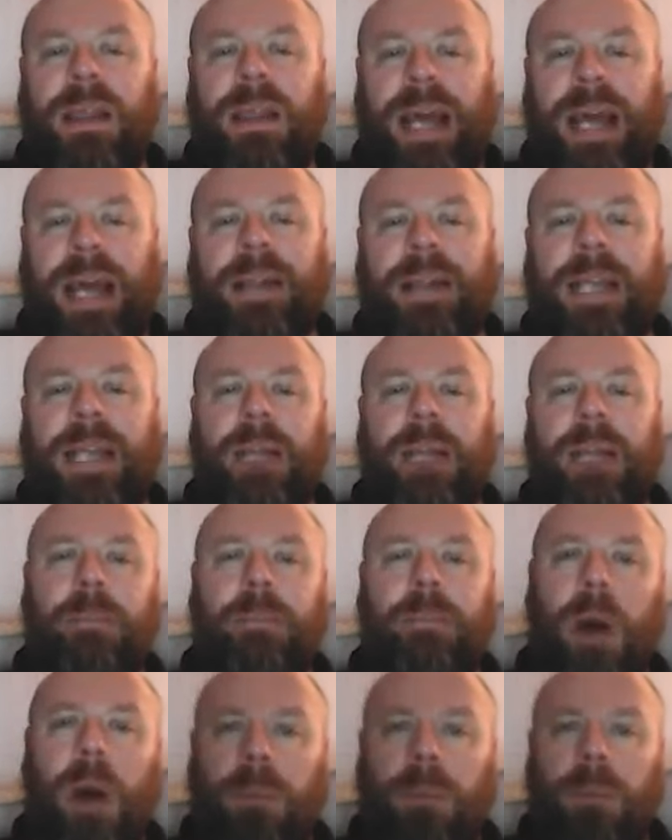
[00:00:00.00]
That then
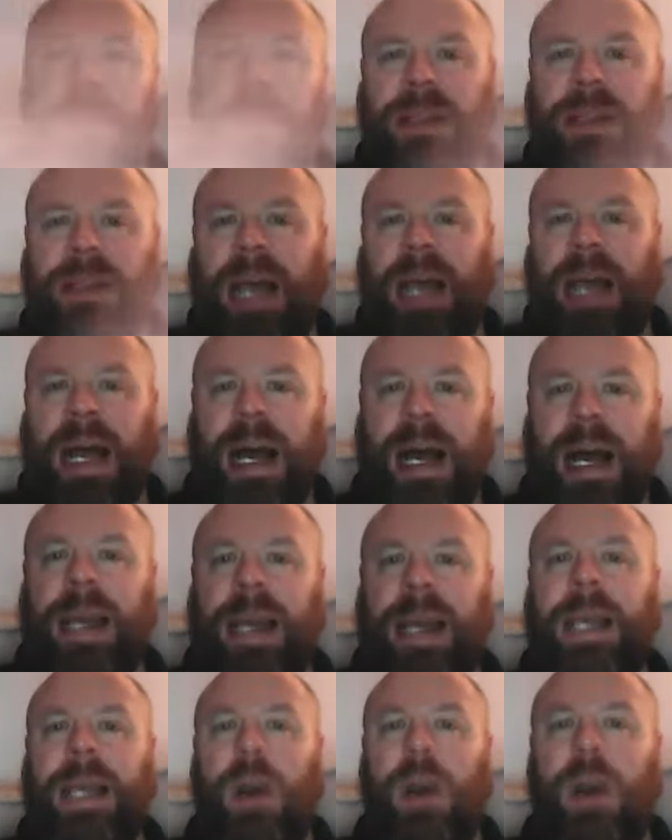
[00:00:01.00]
pumped the
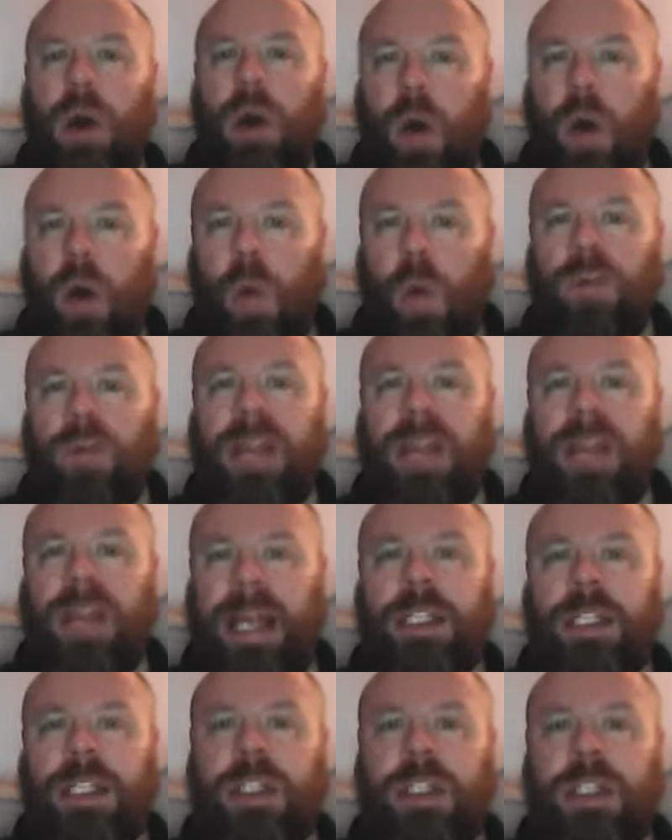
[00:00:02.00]
high over the
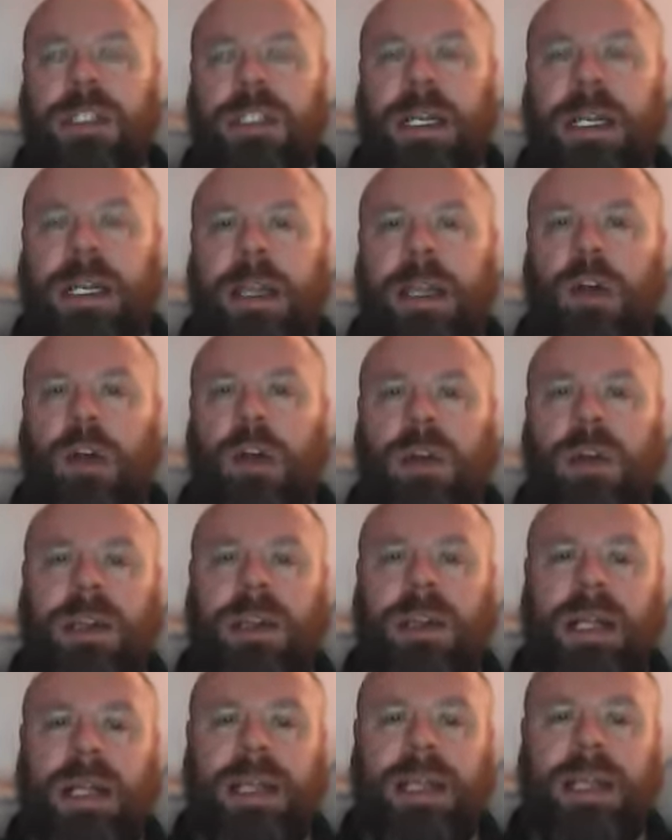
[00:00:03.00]
eastern side of the North
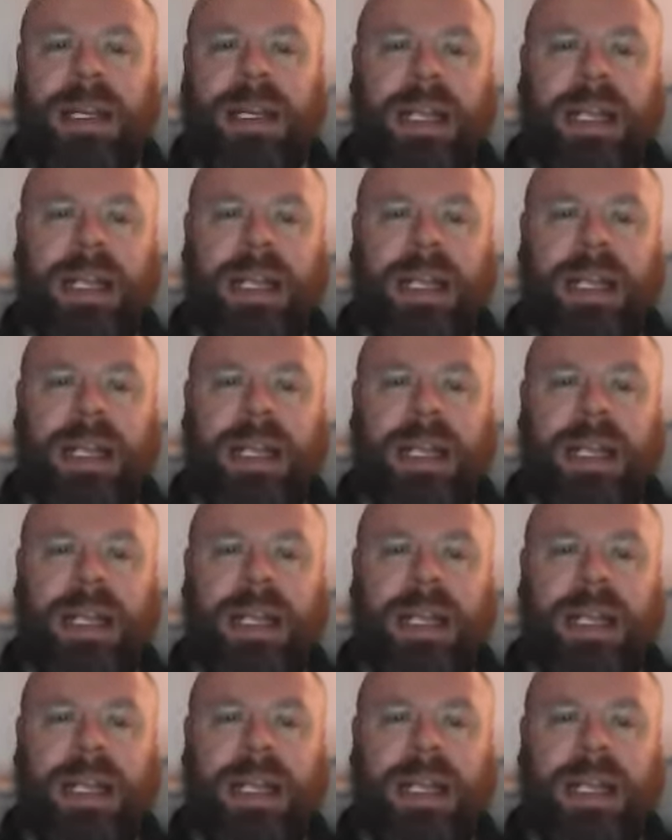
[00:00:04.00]
Atlantic.